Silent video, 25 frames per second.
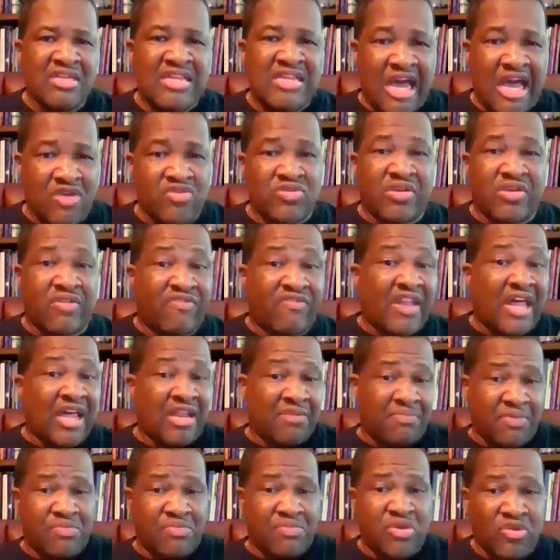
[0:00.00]
Now you can fly
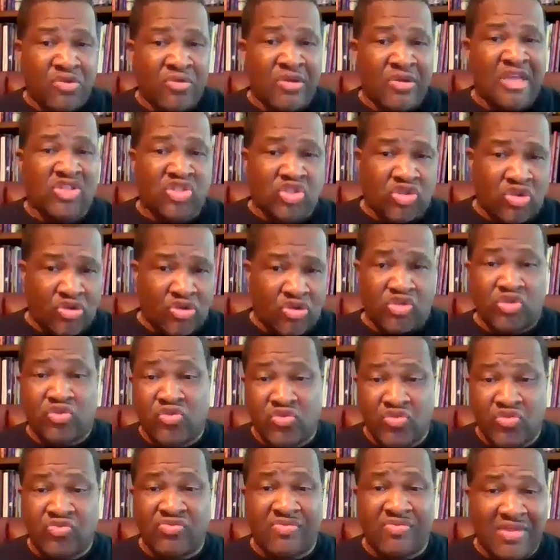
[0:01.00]
to Bermuda and start your
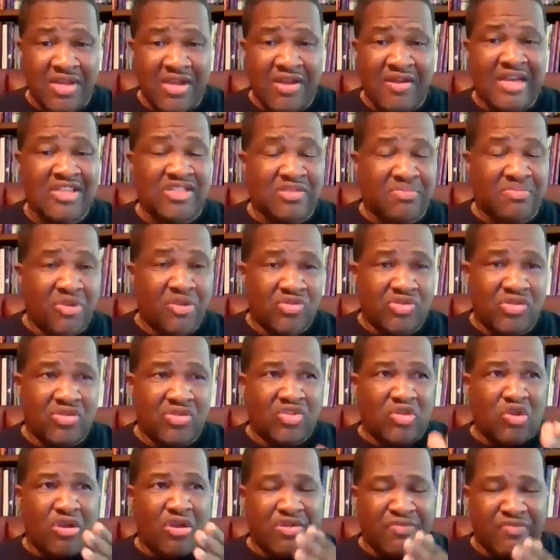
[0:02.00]
cruise from there, as opposed to
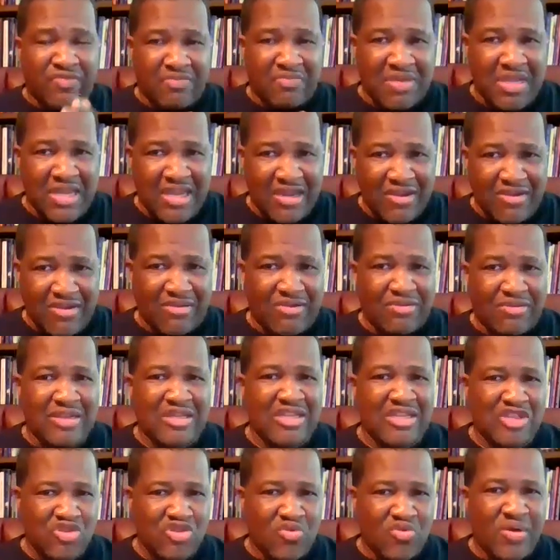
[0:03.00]
starting from here,
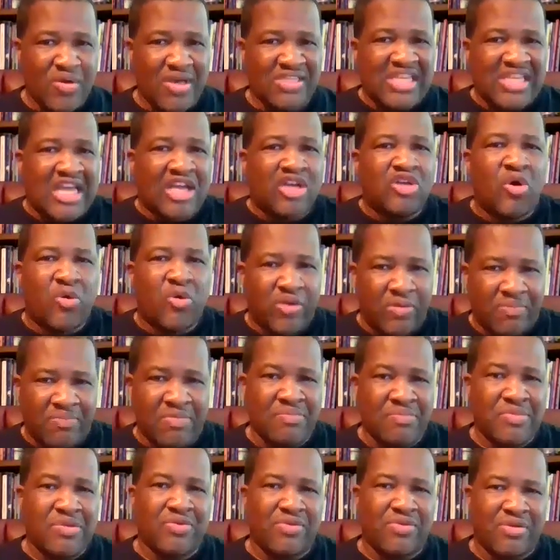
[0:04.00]
the U.S., and go to
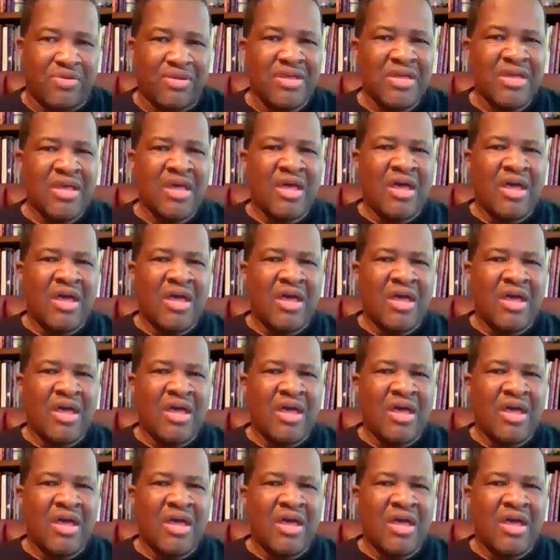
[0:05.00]
Bermuda.